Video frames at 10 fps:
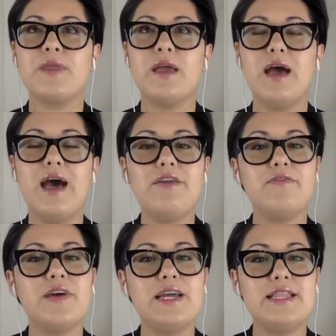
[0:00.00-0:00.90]
I
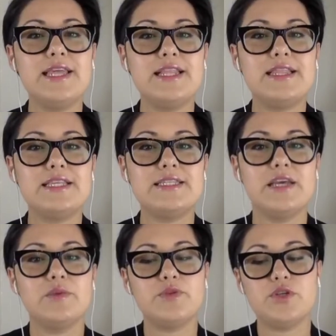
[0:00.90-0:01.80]
find that this
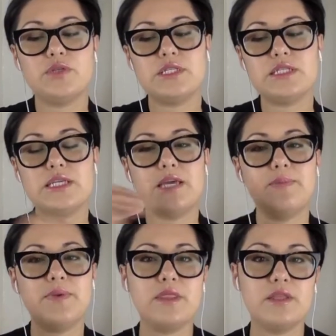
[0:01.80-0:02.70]
helps you
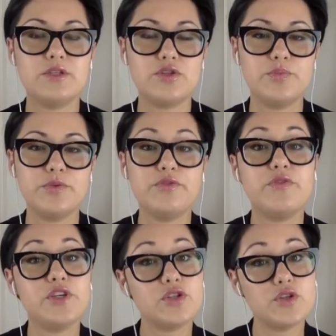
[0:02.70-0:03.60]
skip the
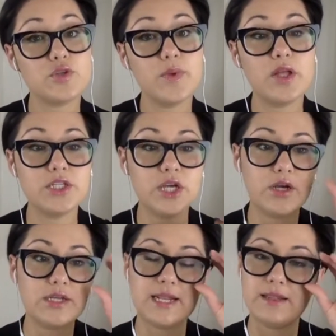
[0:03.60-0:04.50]
superficial small
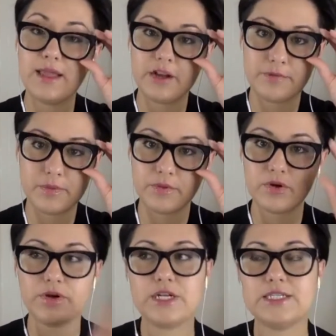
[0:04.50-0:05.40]
talk that a lot of people
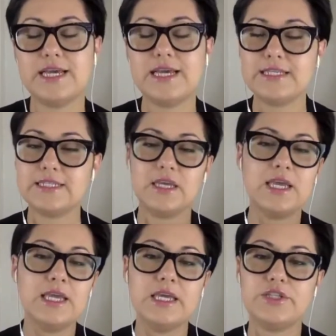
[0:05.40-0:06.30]
criticize, like
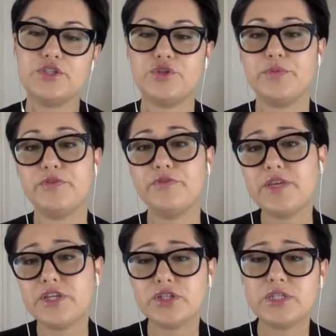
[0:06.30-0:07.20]
it's
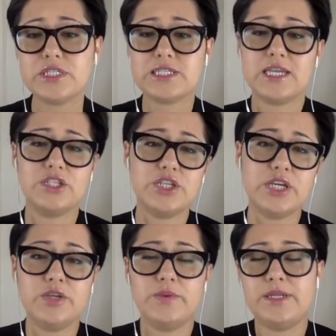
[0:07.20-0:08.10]
superficial, it's not
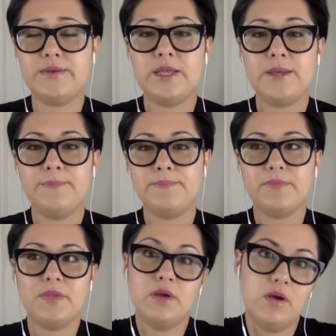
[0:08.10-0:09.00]
genuine.
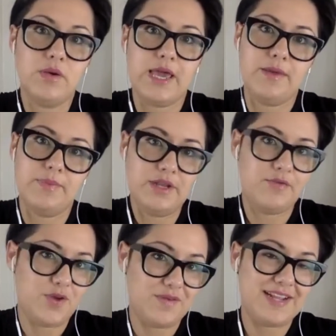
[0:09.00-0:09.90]
Okay, but if
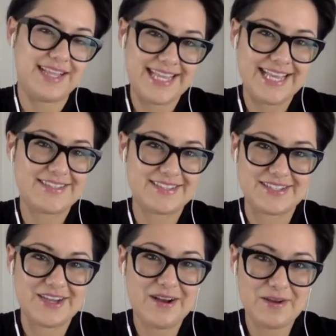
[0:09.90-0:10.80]
you have nothing else to
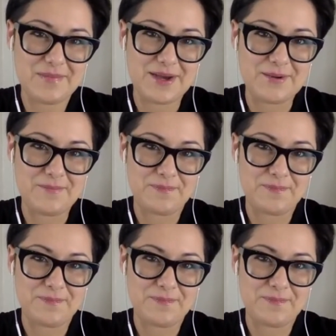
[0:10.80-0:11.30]
talk about,